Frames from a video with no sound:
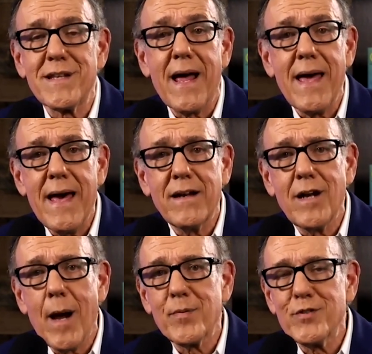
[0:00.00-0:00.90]
and I had an
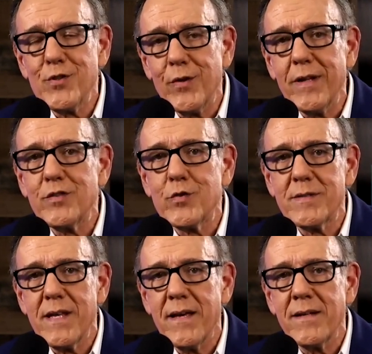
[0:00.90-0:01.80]
opportunity to
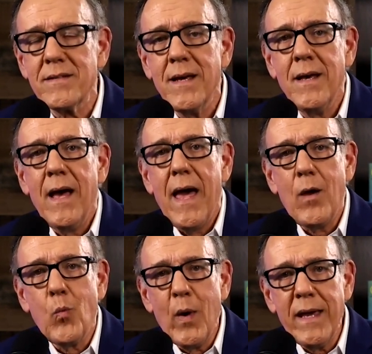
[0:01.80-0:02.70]
attend a
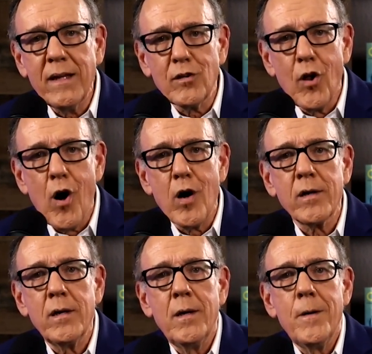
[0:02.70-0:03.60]
week long